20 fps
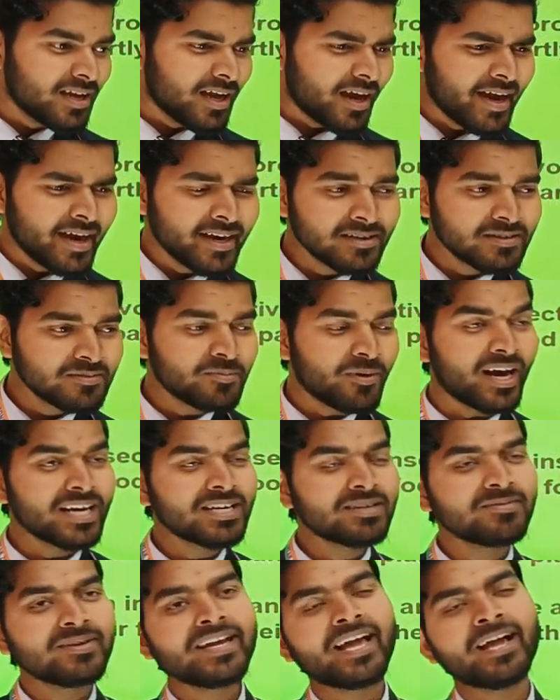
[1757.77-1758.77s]
And
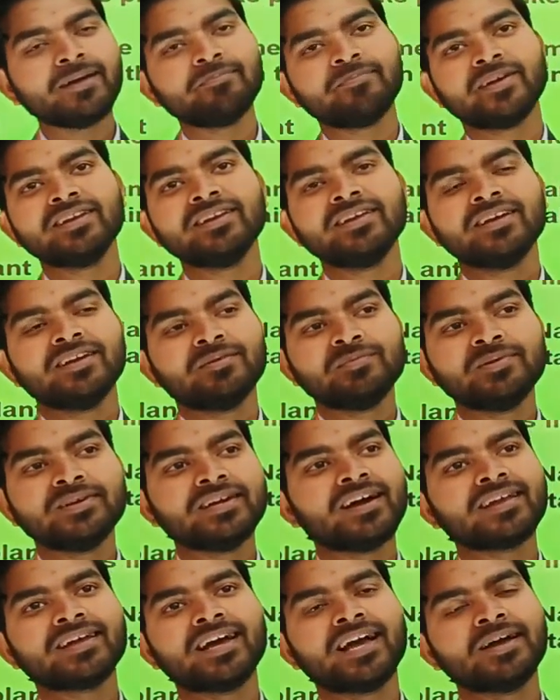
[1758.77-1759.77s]
what will happen? We
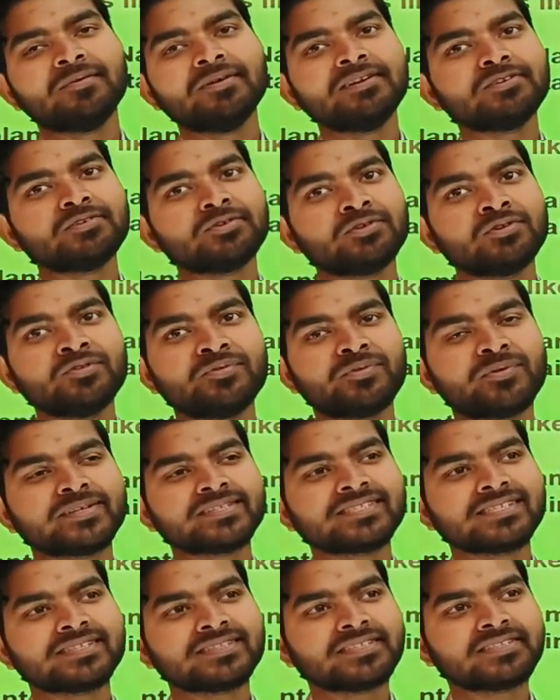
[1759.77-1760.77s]
are able to do
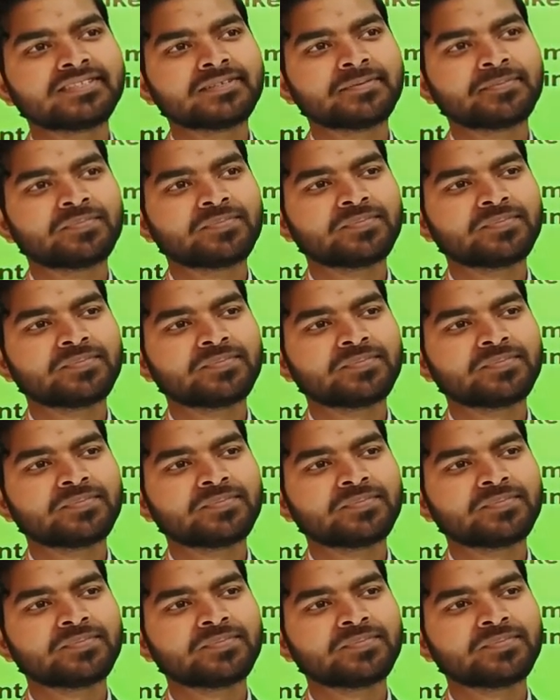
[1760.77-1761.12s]
photosynthesis.